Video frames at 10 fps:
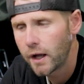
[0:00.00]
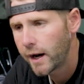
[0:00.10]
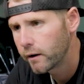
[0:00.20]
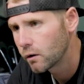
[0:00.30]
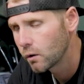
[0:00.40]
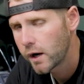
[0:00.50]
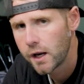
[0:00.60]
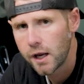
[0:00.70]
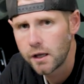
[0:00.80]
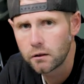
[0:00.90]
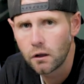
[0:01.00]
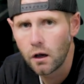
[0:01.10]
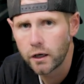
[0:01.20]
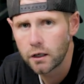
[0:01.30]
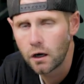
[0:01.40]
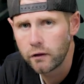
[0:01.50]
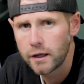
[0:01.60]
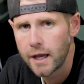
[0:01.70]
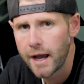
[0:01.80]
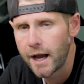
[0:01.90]
how to create a login on
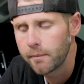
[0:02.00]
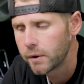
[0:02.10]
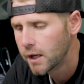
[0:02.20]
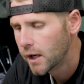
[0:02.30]
the app,